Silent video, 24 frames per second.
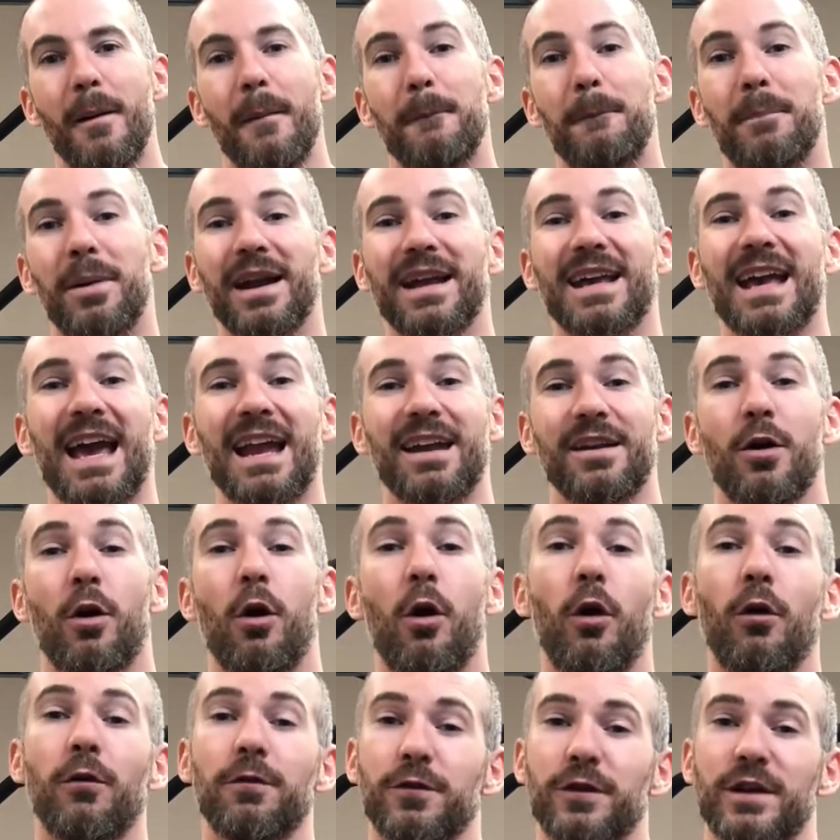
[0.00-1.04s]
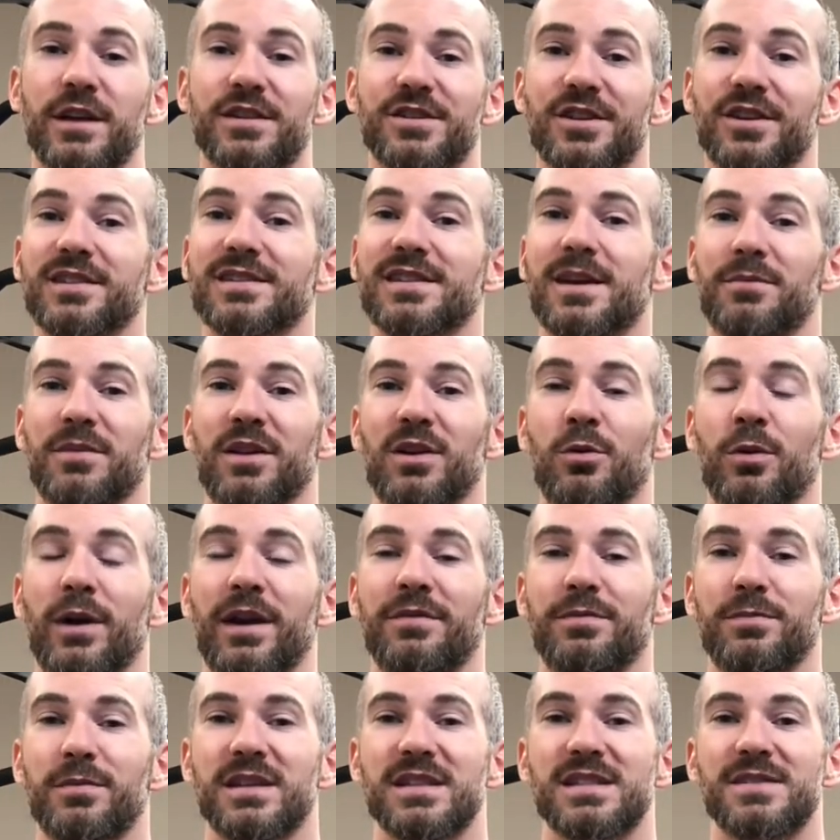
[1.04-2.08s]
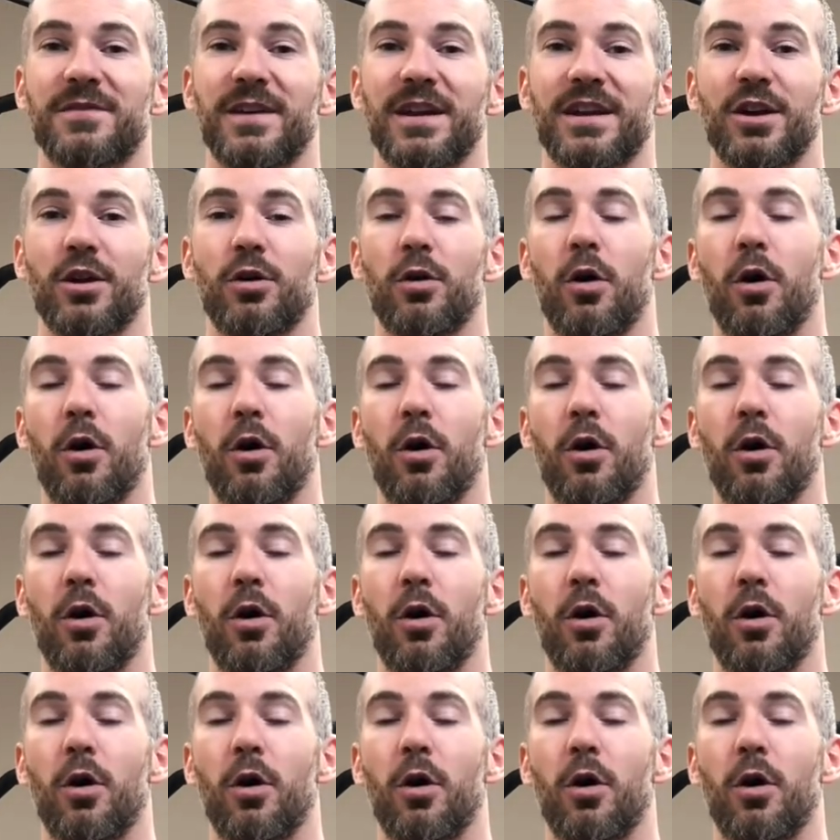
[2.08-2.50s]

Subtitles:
But again, hopefully you took something away from this video.